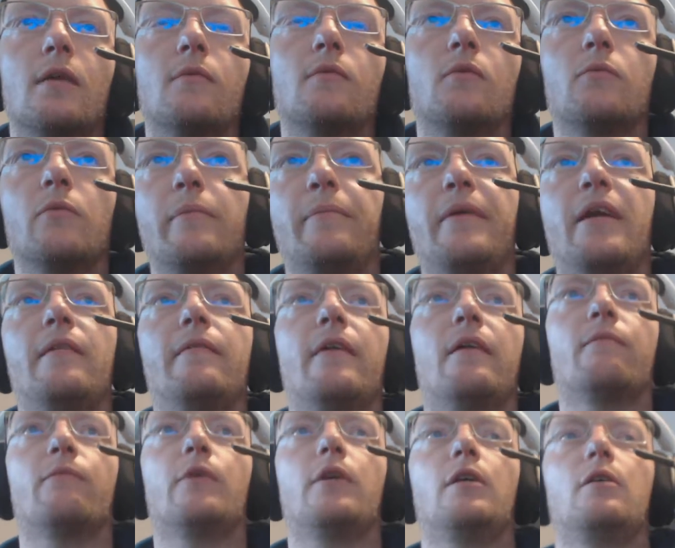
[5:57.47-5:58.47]
and I will repeat
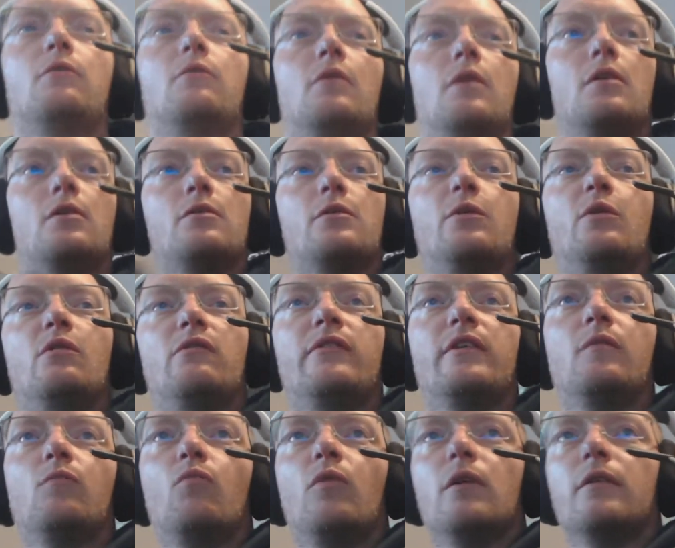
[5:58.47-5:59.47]
that for you. Two of
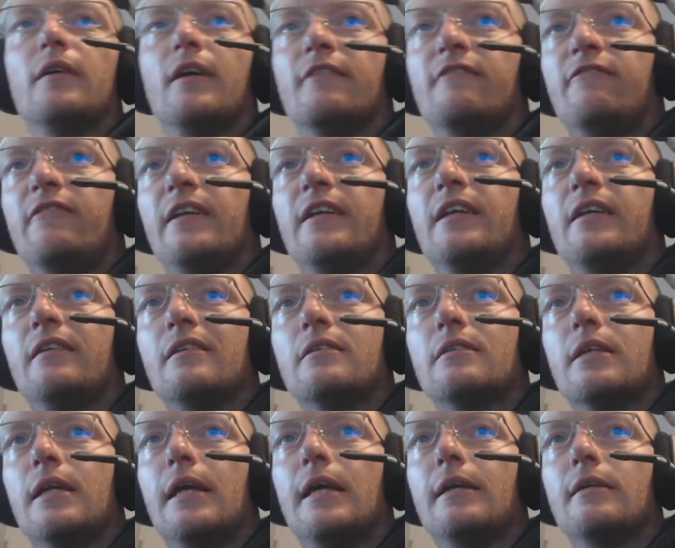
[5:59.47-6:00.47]
them will not fit in
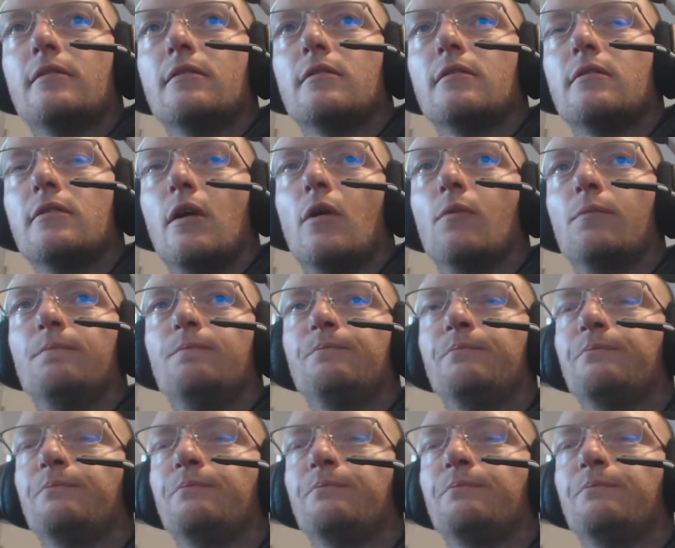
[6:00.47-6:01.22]
this case. So